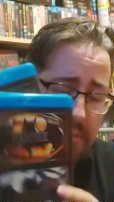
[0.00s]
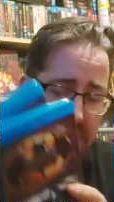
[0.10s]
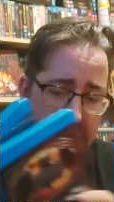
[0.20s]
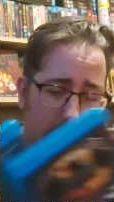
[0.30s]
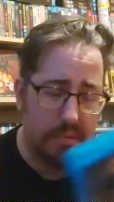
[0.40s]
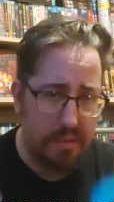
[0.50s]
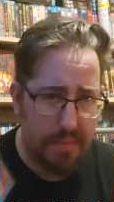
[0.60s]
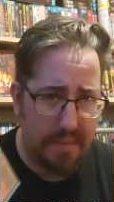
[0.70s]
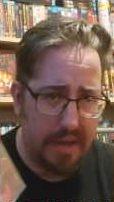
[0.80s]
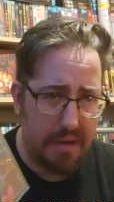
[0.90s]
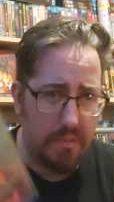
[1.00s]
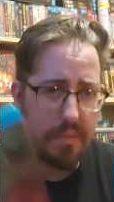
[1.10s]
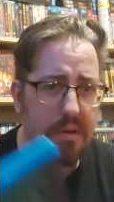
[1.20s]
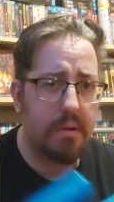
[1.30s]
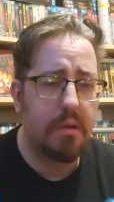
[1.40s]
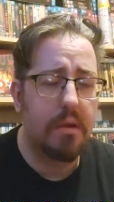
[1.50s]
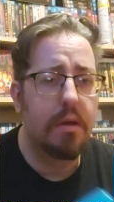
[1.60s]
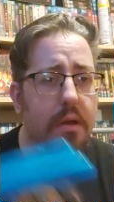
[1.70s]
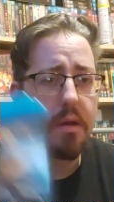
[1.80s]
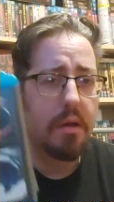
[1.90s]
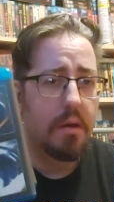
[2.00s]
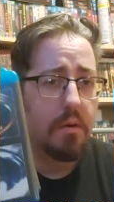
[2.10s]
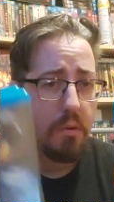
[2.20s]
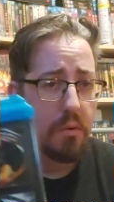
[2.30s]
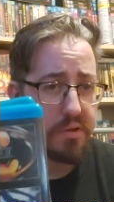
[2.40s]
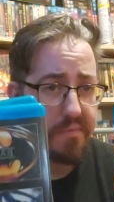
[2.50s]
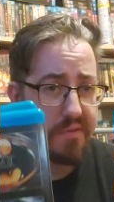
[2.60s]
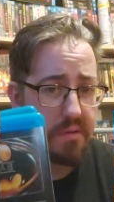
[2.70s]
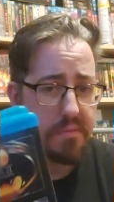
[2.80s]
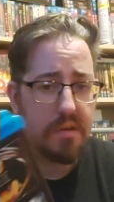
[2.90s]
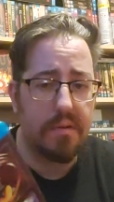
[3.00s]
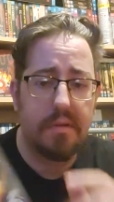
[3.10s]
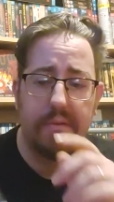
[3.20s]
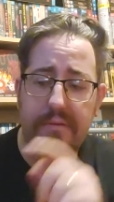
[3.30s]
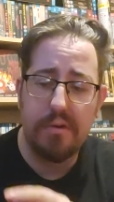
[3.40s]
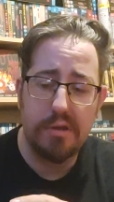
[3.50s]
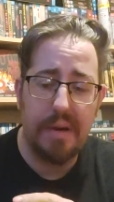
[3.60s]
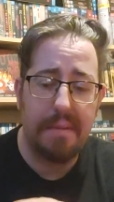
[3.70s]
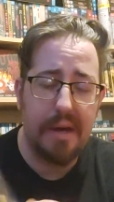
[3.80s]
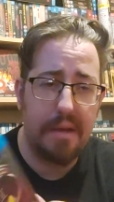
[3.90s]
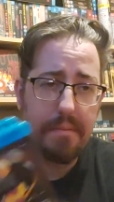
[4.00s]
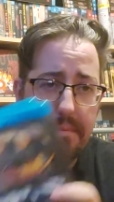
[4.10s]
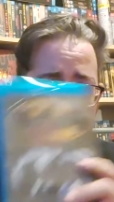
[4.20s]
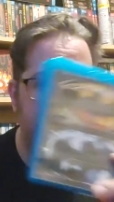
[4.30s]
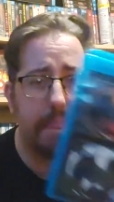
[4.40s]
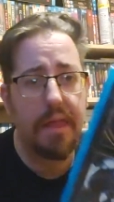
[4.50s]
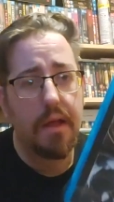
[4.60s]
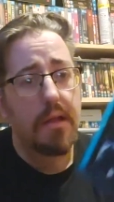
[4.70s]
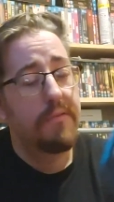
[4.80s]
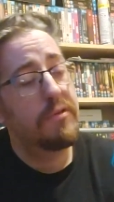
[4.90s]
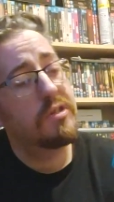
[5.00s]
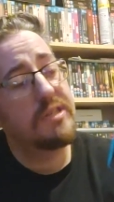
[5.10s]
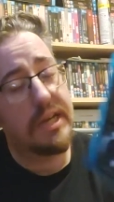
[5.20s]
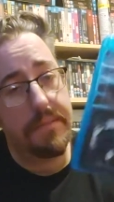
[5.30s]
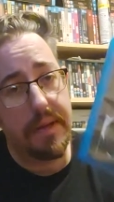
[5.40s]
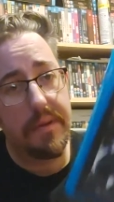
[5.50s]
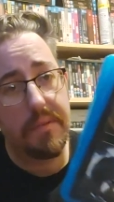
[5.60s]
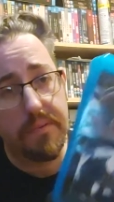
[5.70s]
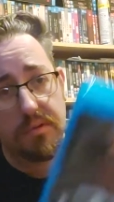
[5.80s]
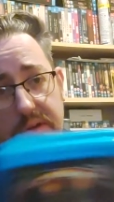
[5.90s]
with the exception of Batman and Robin, awesome films. The first and second Batman, both